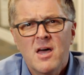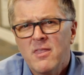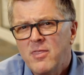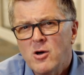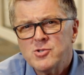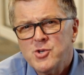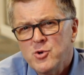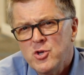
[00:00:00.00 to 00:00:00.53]

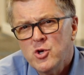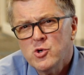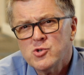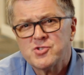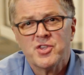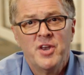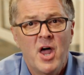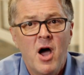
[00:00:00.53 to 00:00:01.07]
Those who used
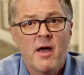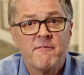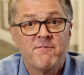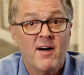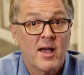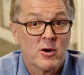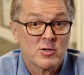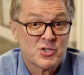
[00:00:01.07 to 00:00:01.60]
the
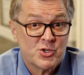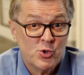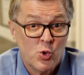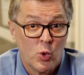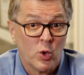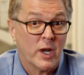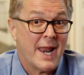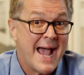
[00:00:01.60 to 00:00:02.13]
non-filer
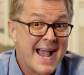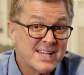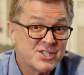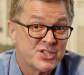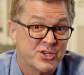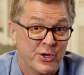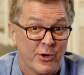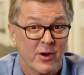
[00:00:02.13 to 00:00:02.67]
tool
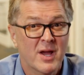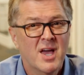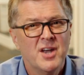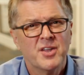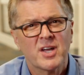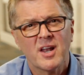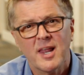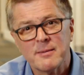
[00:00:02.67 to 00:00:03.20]
last year
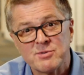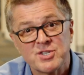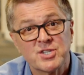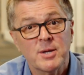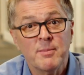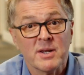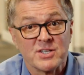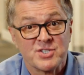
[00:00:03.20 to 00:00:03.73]
to claim
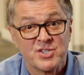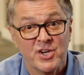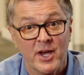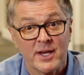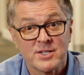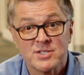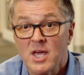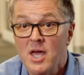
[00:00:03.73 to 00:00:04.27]
stimulus
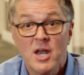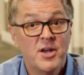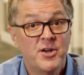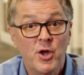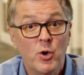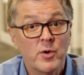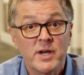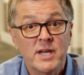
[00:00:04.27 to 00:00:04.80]
checks
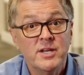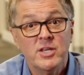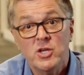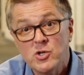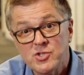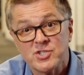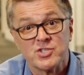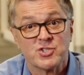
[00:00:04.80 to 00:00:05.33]
don't need to
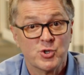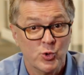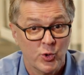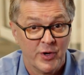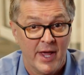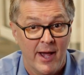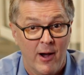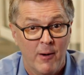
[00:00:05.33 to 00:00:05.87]
use this tool
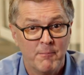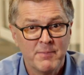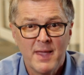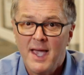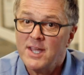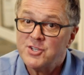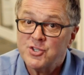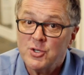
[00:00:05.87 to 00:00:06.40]
now,
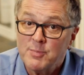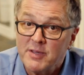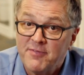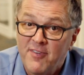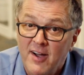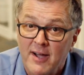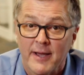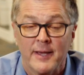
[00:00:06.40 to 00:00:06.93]
and should be
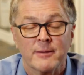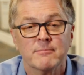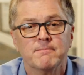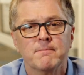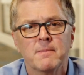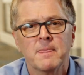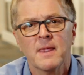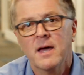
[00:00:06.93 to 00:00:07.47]
fine,
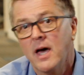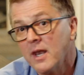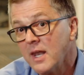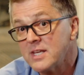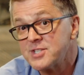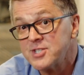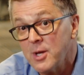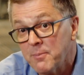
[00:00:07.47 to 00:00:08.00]

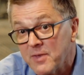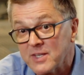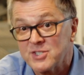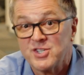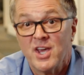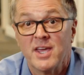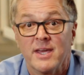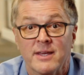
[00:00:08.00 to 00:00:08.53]
unless something
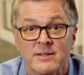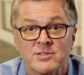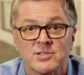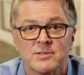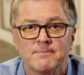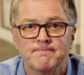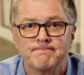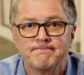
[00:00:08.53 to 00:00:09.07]
changed.
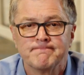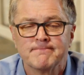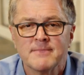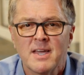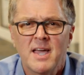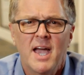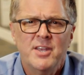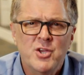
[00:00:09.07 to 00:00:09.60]

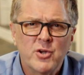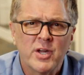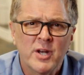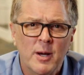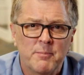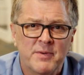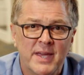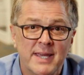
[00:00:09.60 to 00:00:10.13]
And you can
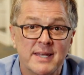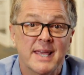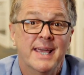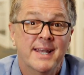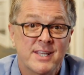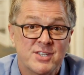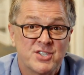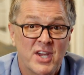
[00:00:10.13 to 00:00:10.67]
update
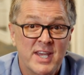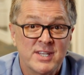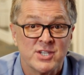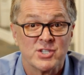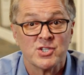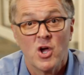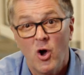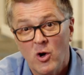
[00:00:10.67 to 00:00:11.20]
any
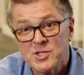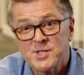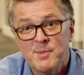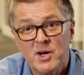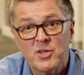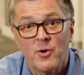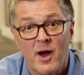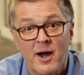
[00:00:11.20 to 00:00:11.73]
changes on some
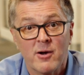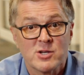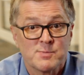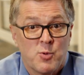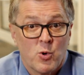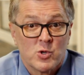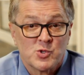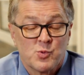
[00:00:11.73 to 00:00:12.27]
other IRS
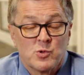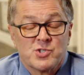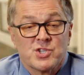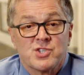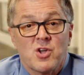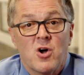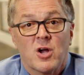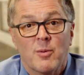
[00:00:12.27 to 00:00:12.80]
portals we'll
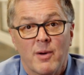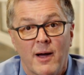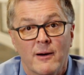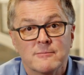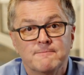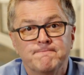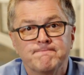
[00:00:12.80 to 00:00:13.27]
just talk about.